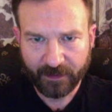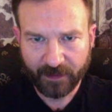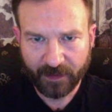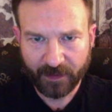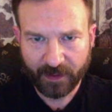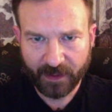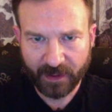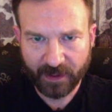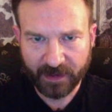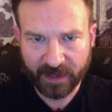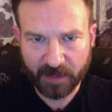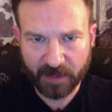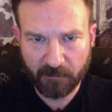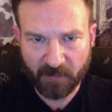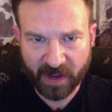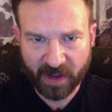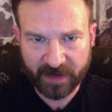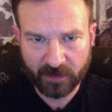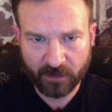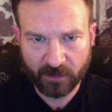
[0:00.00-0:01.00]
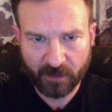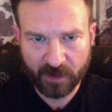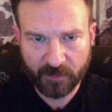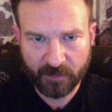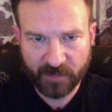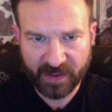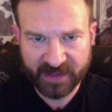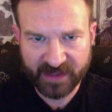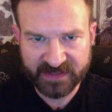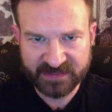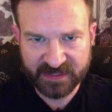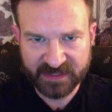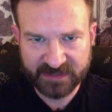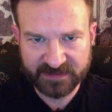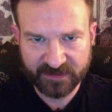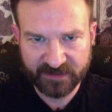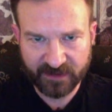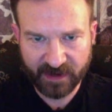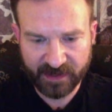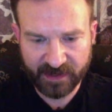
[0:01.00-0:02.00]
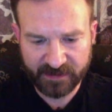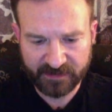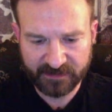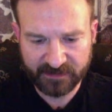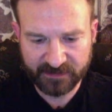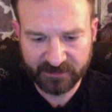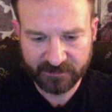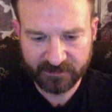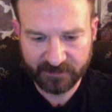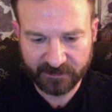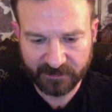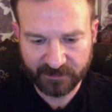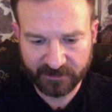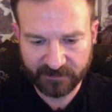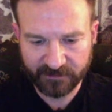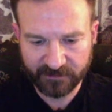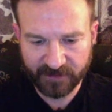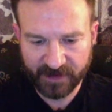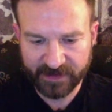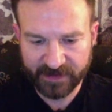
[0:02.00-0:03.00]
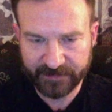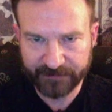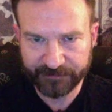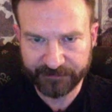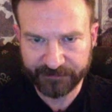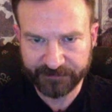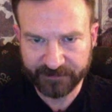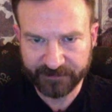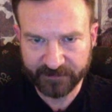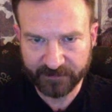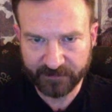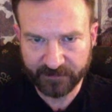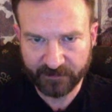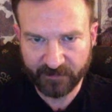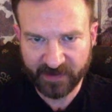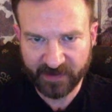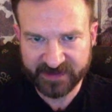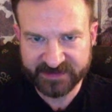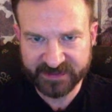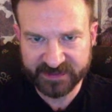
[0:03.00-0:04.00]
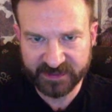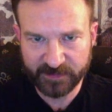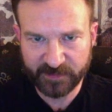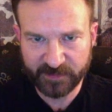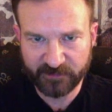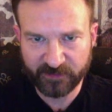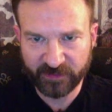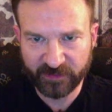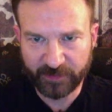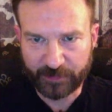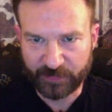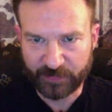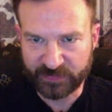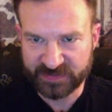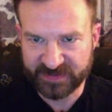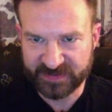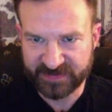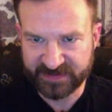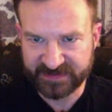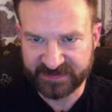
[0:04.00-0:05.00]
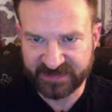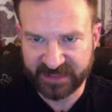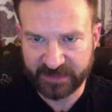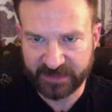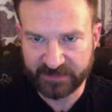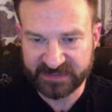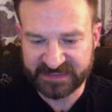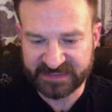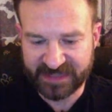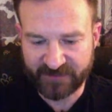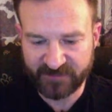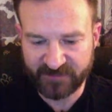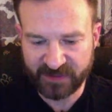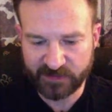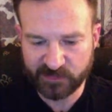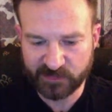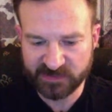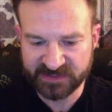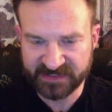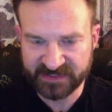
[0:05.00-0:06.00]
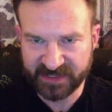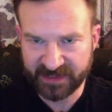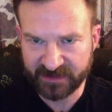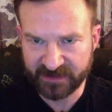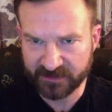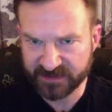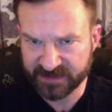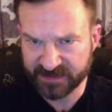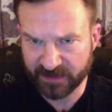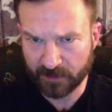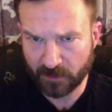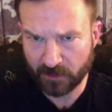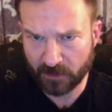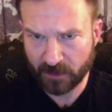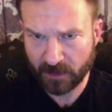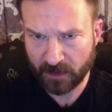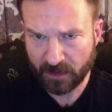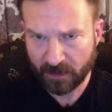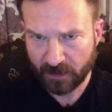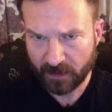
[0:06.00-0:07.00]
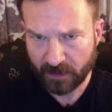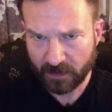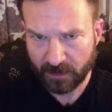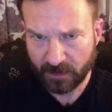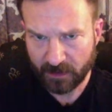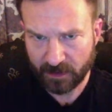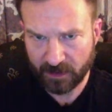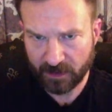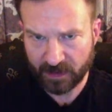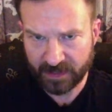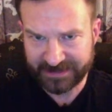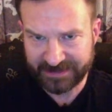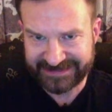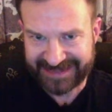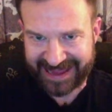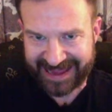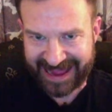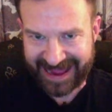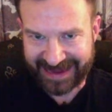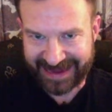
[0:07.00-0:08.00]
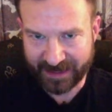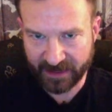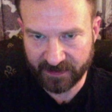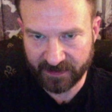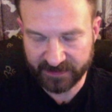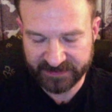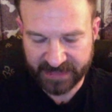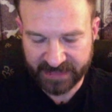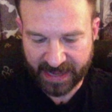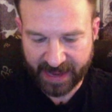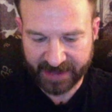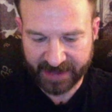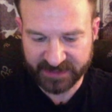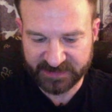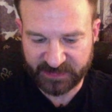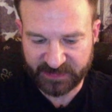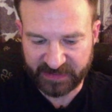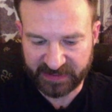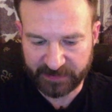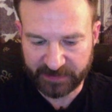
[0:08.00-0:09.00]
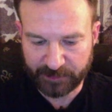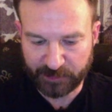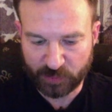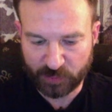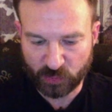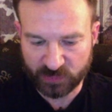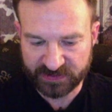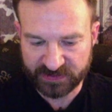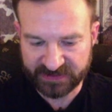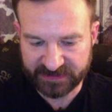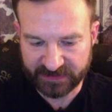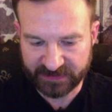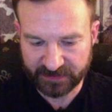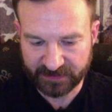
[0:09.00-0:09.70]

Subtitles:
I got a Michael on base. That's great. All right. Mike's going to be really boosting this team. 70% or so attack and attack speed boost.